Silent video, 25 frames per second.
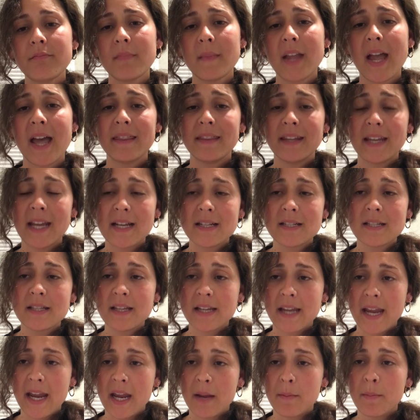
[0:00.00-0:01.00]
At the end of the
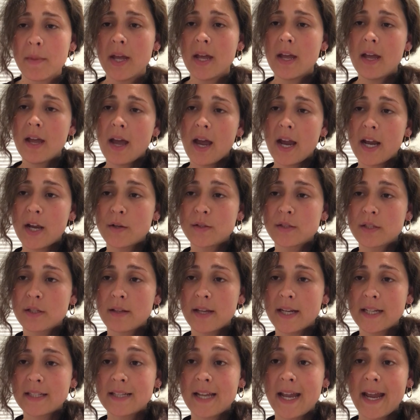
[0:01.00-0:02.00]
game, I also
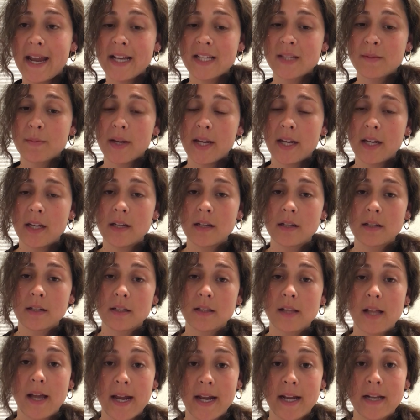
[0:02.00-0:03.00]
like to ask my
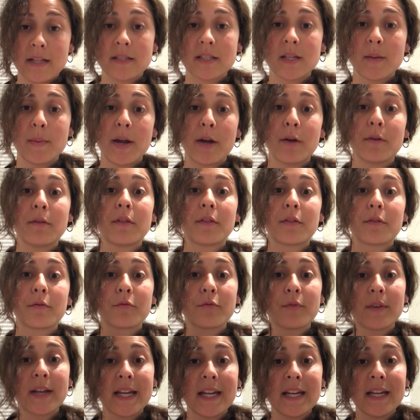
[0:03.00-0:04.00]
clients about
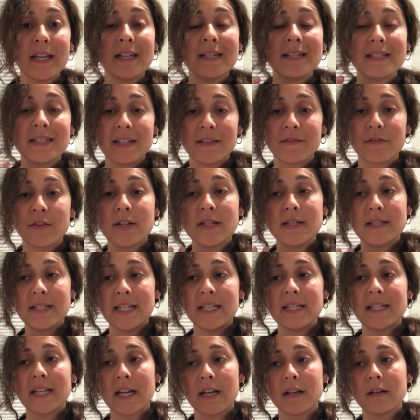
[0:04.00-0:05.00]
3 different
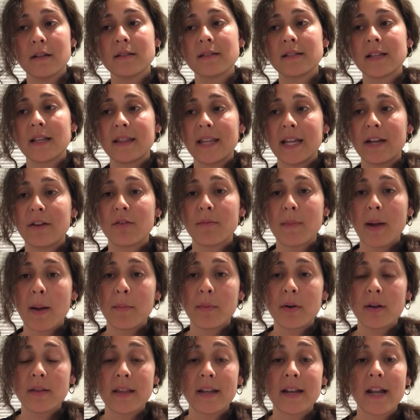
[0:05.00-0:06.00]
details that they
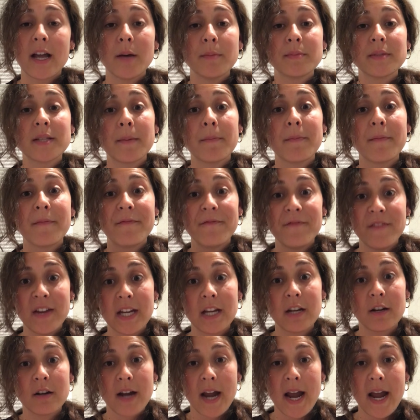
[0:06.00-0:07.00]
remember that help them
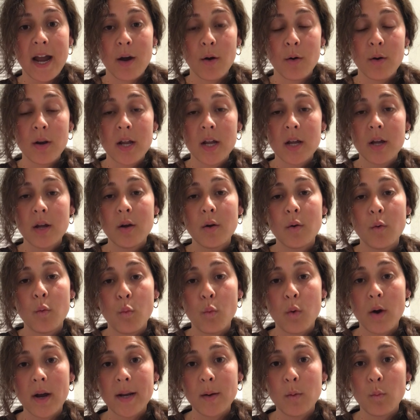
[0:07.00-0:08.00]
figure out
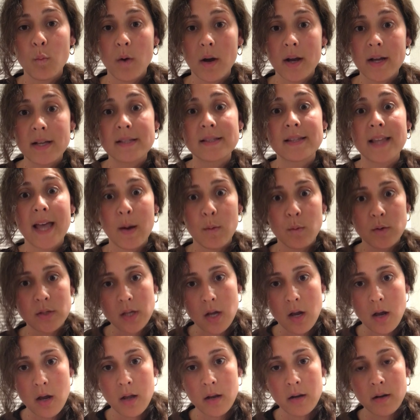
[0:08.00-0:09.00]
what it was that was
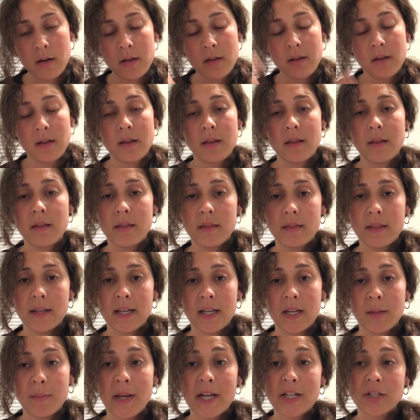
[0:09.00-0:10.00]
on
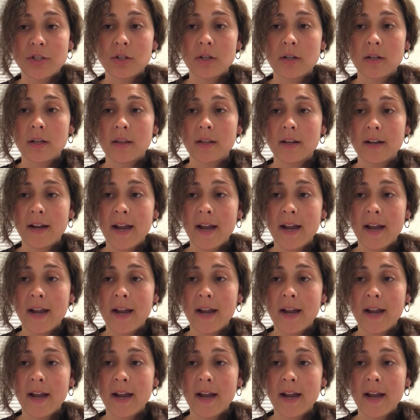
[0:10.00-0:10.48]
the picture on their